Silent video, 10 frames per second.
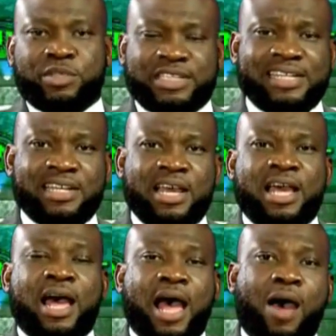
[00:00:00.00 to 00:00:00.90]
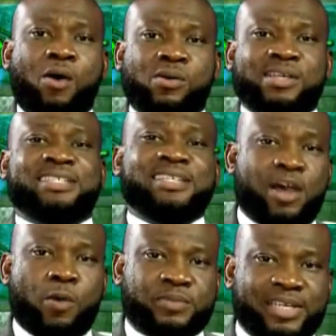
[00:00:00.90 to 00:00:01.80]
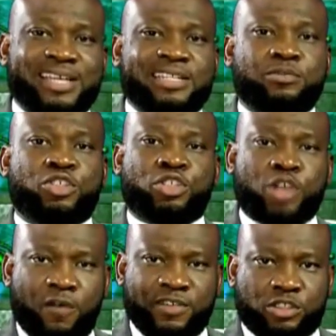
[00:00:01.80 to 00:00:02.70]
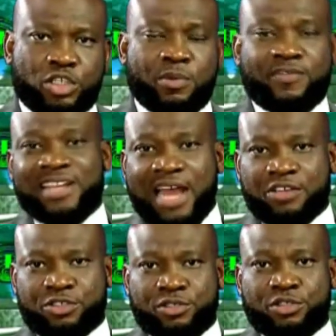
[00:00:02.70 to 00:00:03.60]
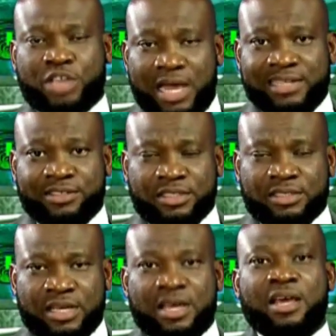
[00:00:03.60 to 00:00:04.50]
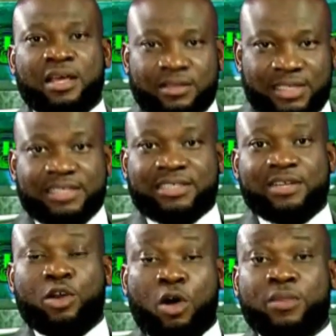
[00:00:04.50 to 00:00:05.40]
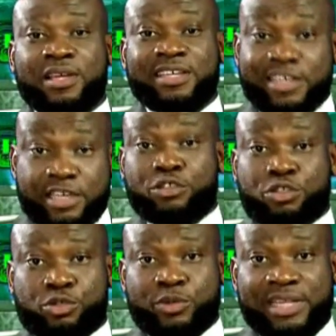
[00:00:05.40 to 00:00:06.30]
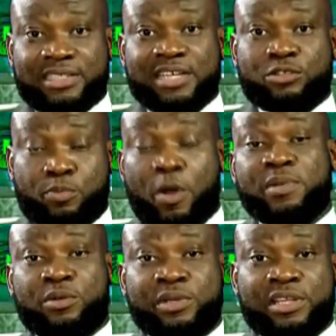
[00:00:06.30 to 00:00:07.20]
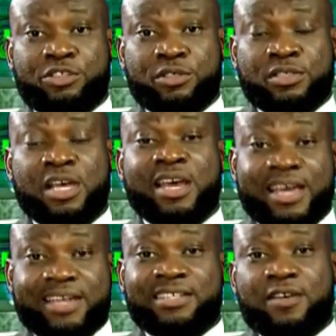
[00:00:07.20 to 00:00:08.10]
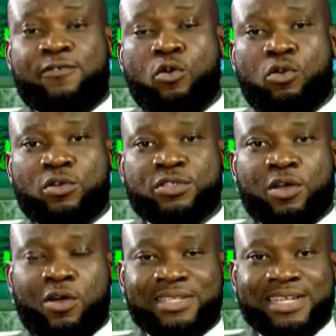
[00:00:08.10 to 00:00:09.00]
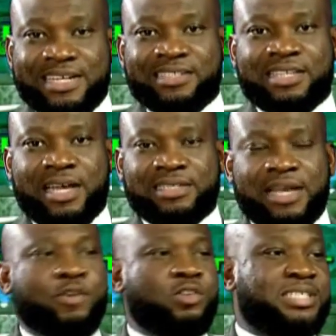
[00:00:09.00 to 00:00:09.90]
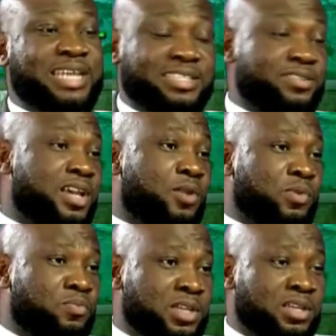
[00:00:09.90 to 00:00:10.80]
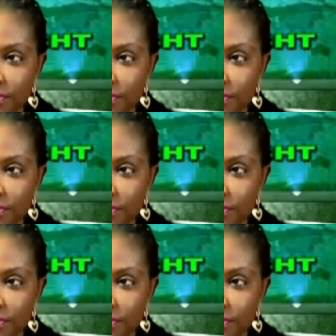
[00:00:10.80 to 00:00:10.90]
But then, how has it helped in solving some of our national challenges? These and other issues related to public relations is a focus on Insight. I've got Cecil here with me.